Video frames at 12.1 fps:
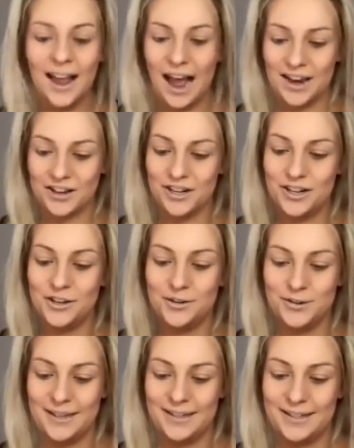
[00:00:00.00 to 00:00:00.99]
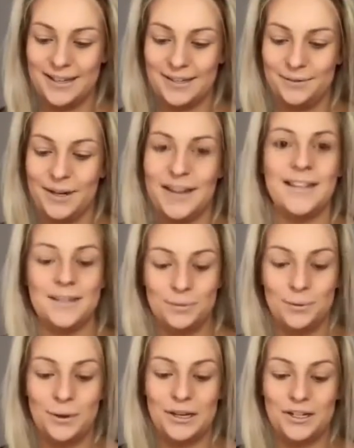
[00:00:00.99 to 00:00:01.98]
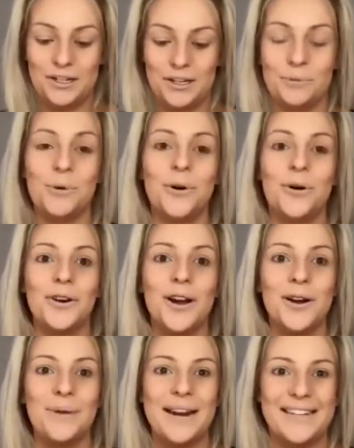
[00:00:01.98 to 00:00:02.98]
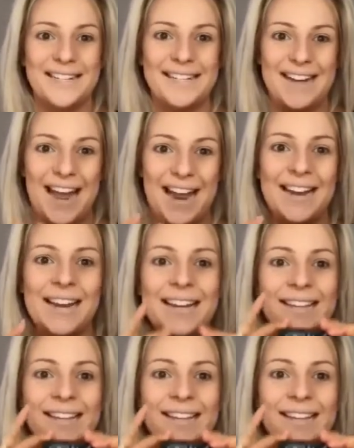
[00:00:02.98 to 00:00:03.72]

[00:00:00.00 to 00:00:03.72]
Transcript: actually uses this one, and this is one that she wore on her wedding day.